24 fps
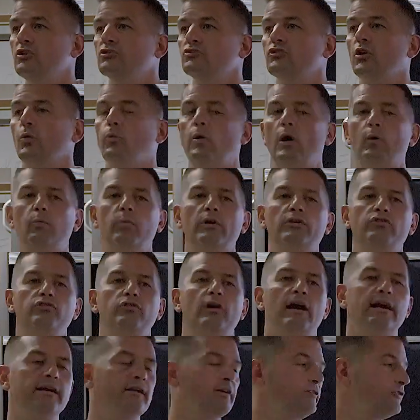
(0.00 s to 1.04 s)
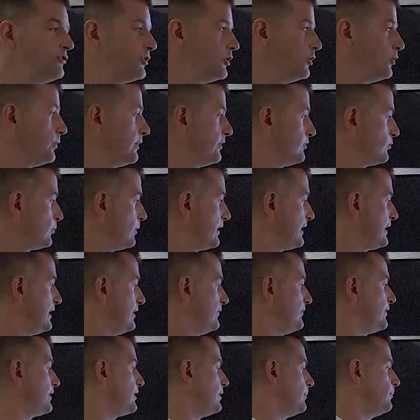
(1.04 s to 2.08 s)
So what we're trying to do is we're
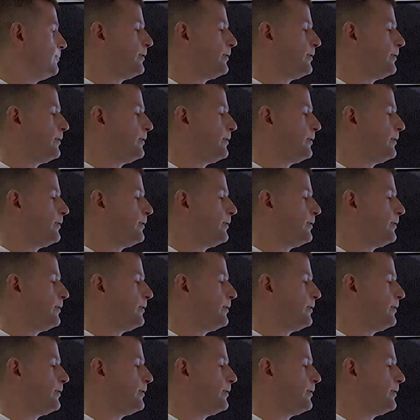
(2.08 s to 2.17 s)
giving a